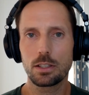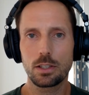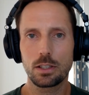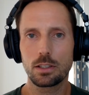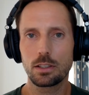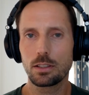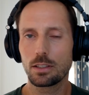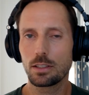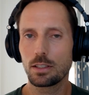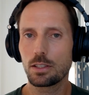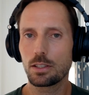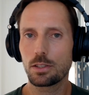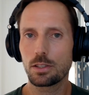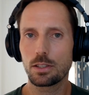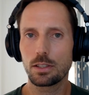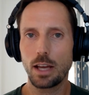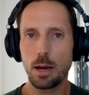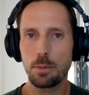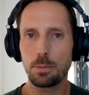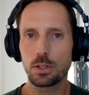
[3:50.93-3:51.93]
this
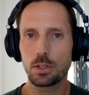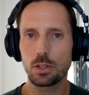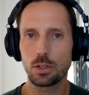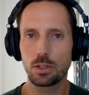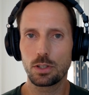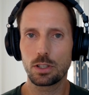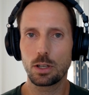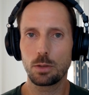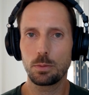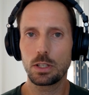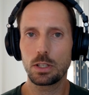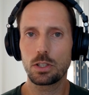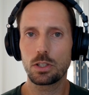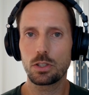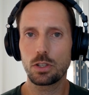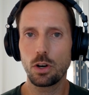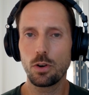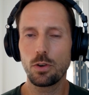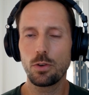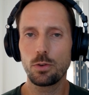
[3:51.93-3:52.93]
episode is going to be
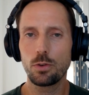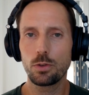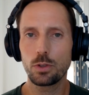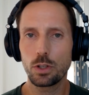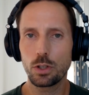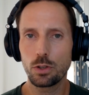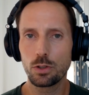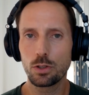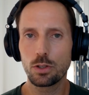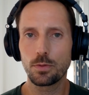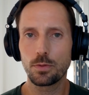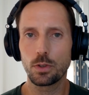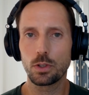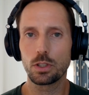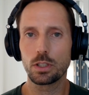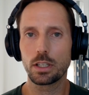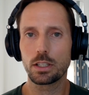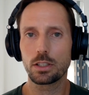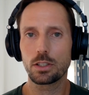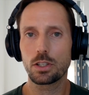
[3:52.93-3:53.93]
so useful
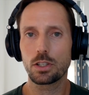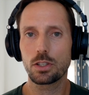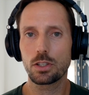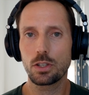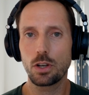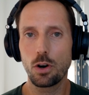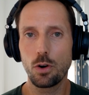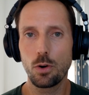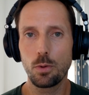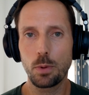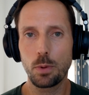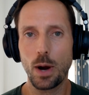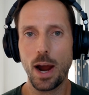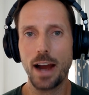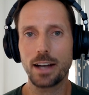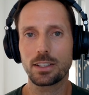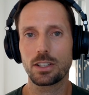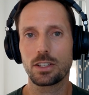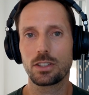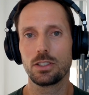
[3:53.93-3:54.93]
and so
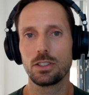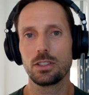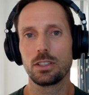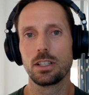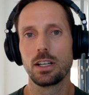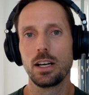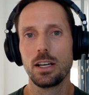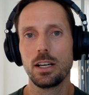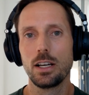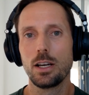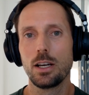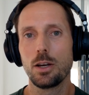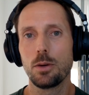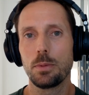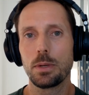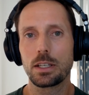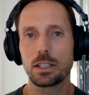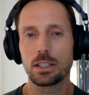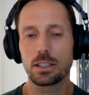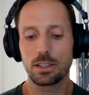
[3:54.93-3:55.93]
practical,
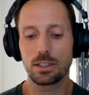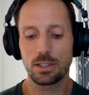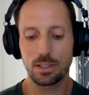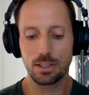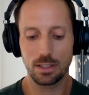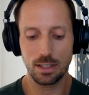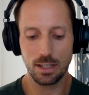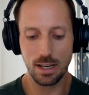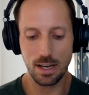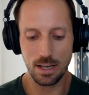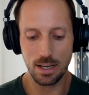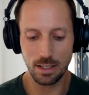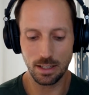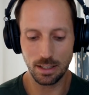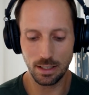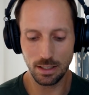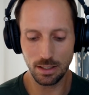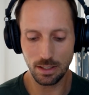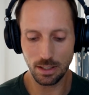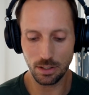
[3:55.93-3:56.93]
because
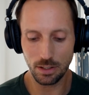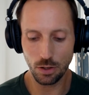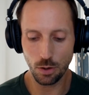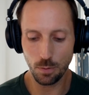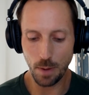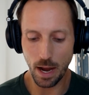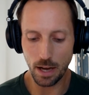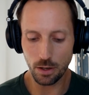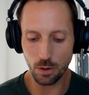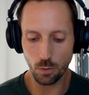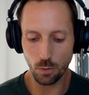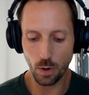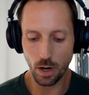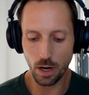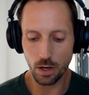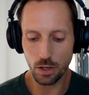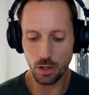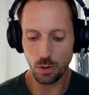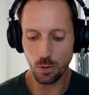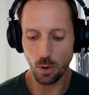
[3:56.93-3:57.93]
he says no matter where
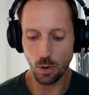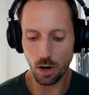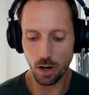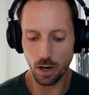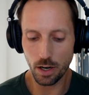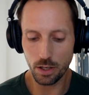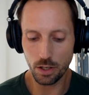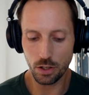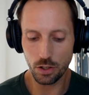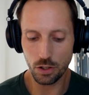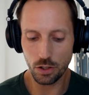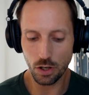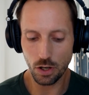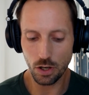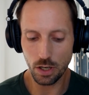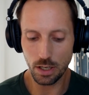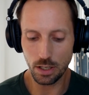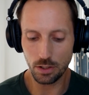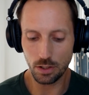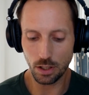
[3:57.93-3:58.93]
you are in your
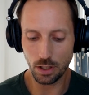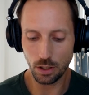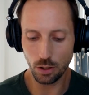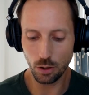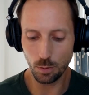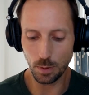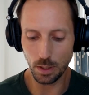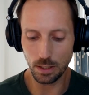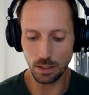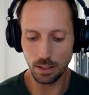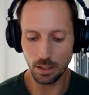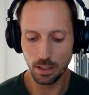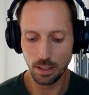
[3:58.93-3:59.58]
journey as a human,